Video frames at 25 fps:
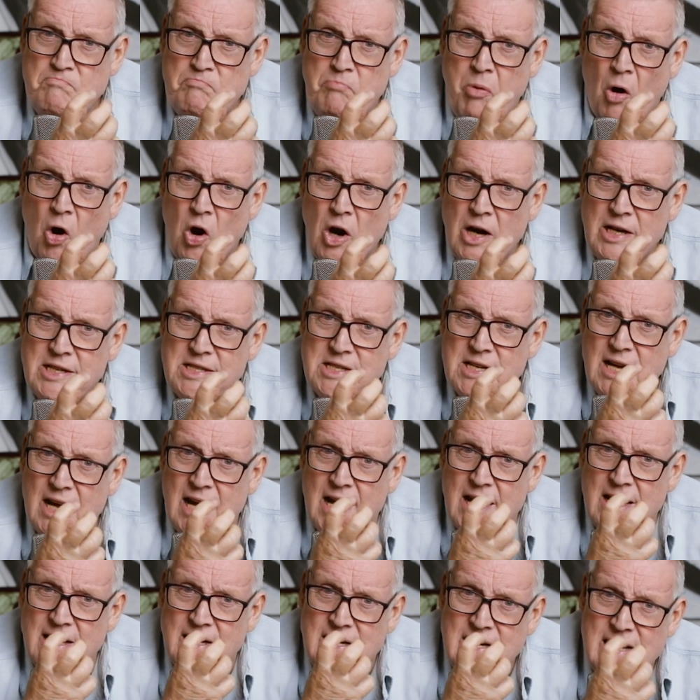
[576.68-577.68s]
bite
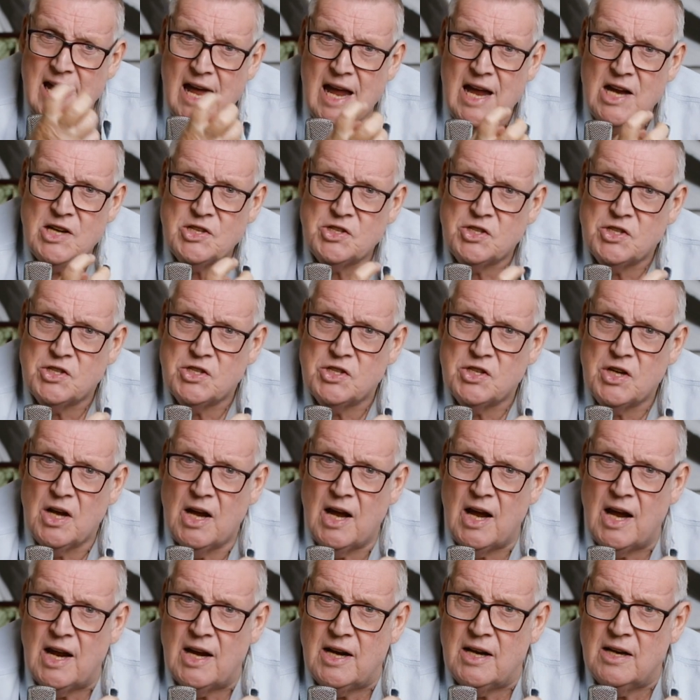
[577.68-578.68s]
and gnash
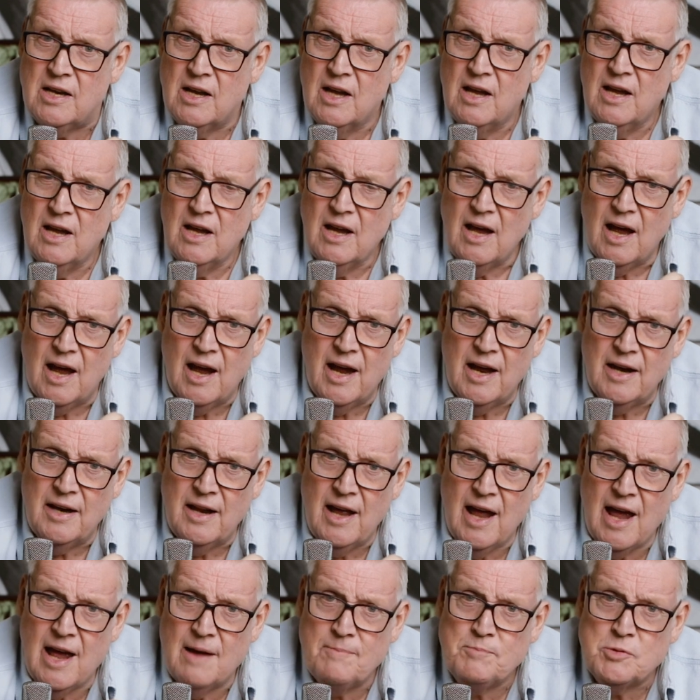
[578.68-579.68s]
and
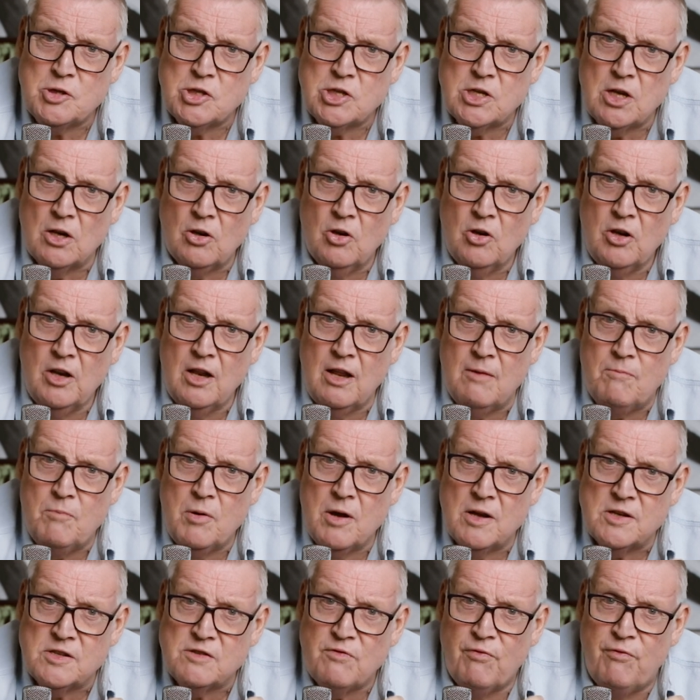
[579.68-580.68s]
absolutely
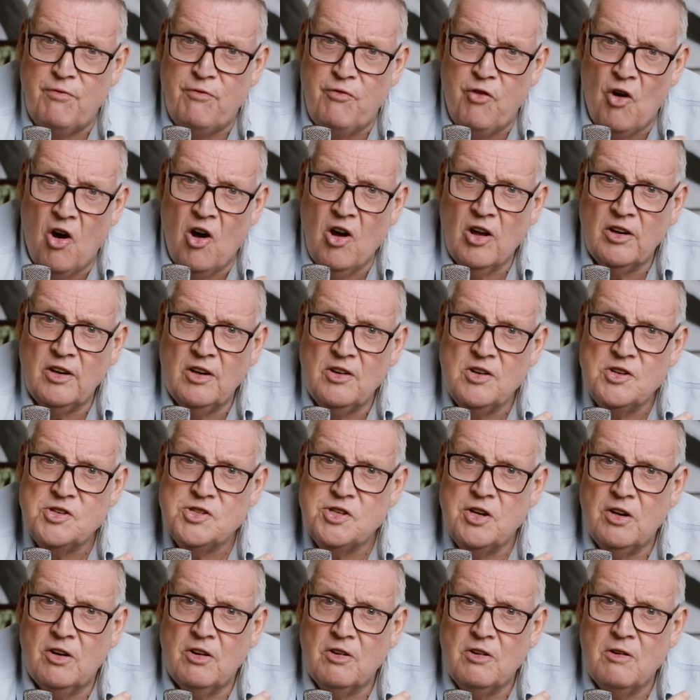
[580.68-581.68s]
be as violent
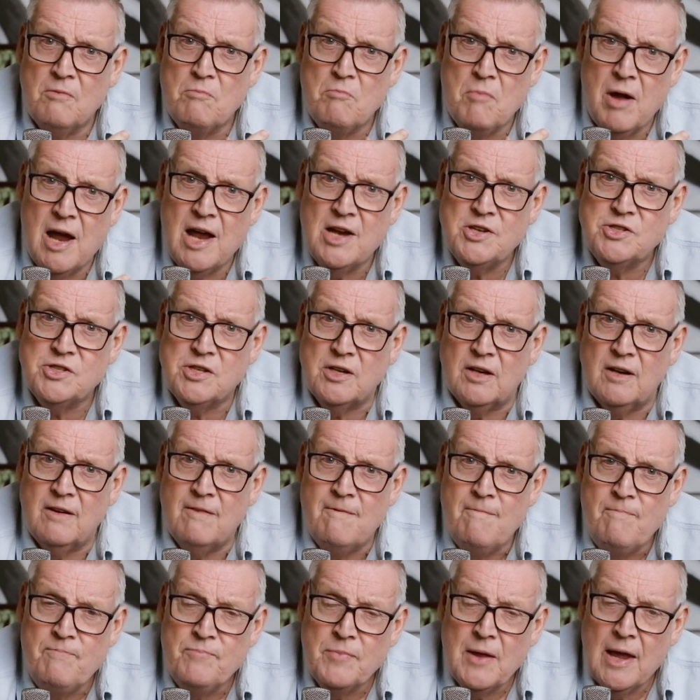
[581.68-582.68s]
as you could
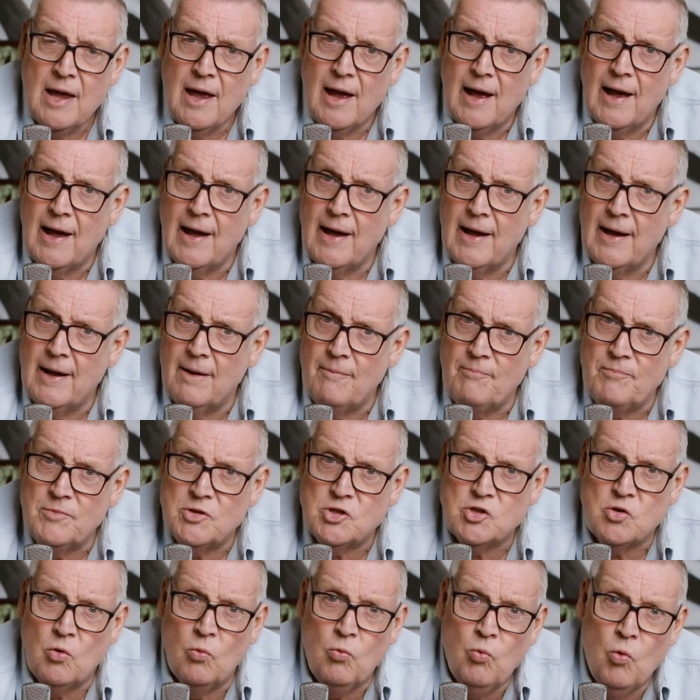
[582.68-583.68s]
imagine
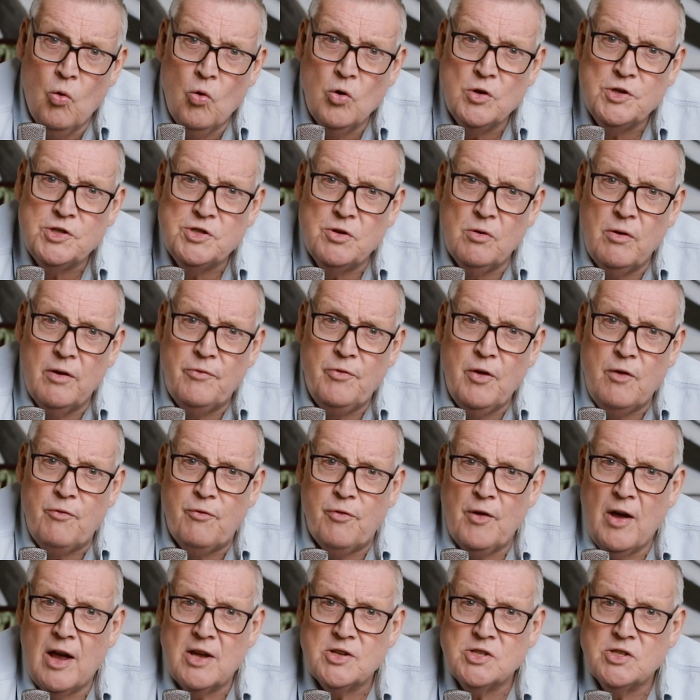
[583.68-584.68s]
towards you. If he
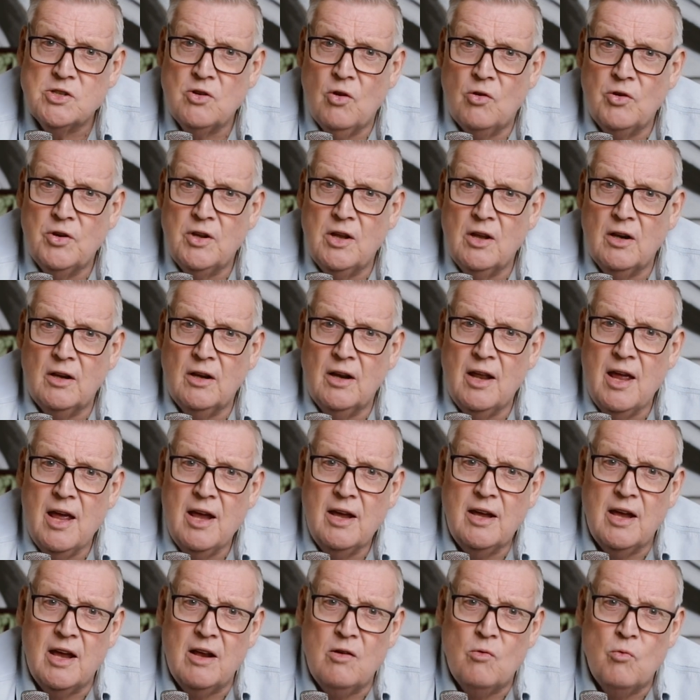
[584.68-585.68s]
fastened onto your
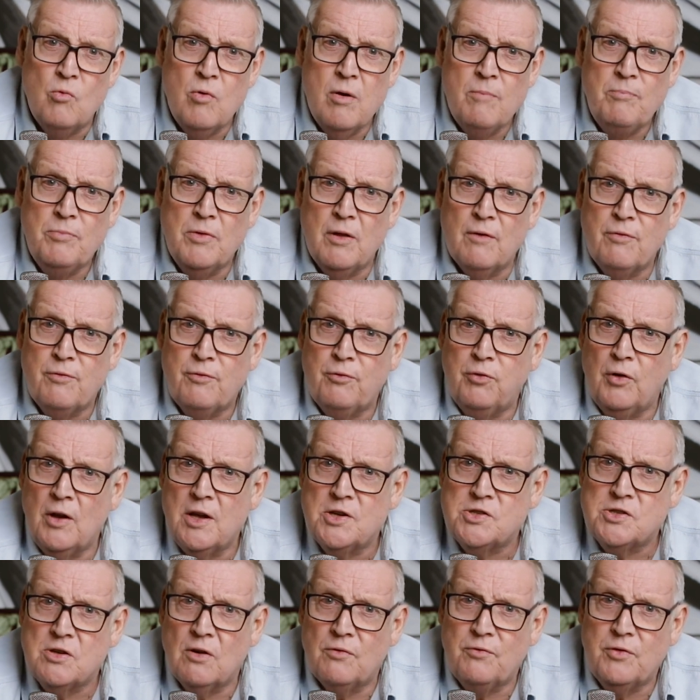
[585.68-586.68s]
leg, he'd rip the
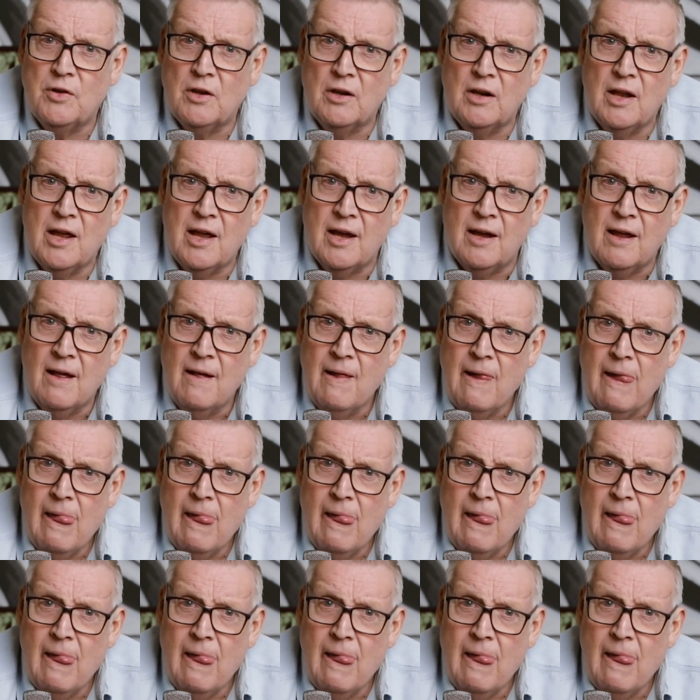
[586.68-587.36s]
flesh off your leg.